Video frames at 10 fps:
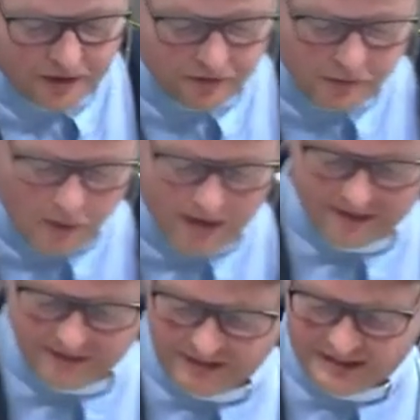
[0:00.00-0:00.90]
to
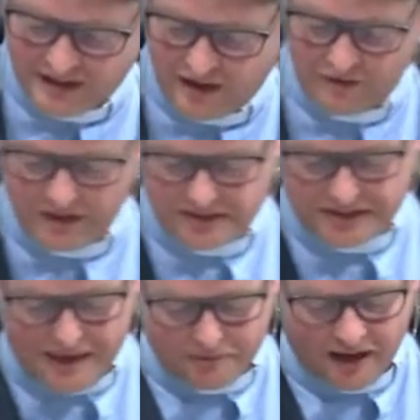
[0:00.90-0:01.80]
rewind to the start of this
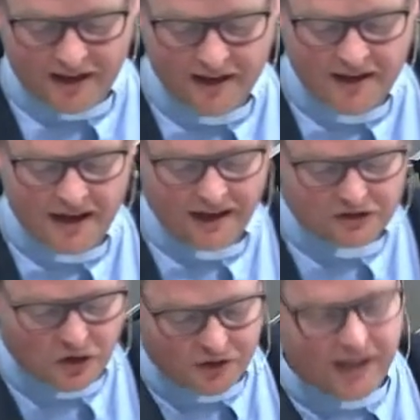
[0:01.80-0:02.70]
chapter,
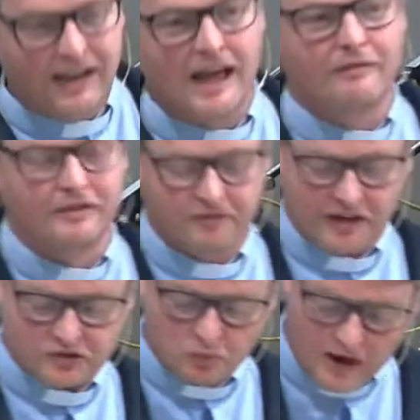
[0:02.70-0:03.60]
John 11,
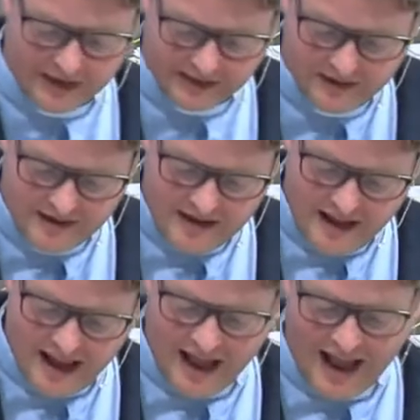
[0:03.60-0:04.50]
verse 1.
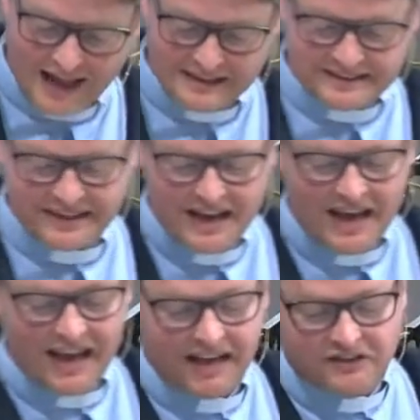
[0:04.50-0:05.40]
And
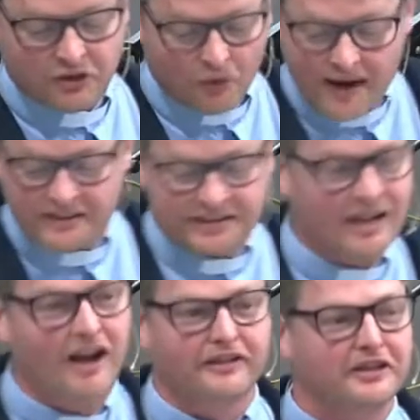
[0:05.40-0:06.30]
it's a great
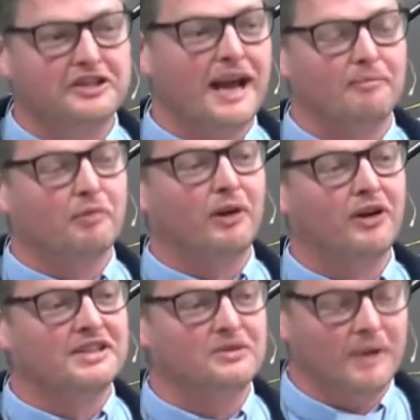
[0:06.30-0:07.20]
start to the chapter
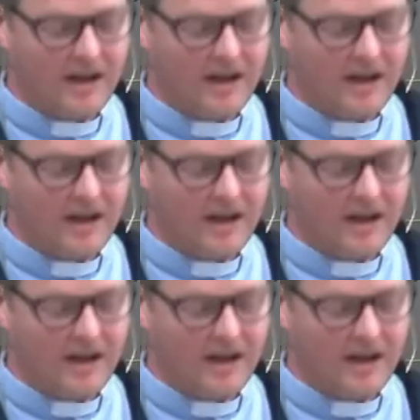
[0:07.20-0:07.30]
because, as we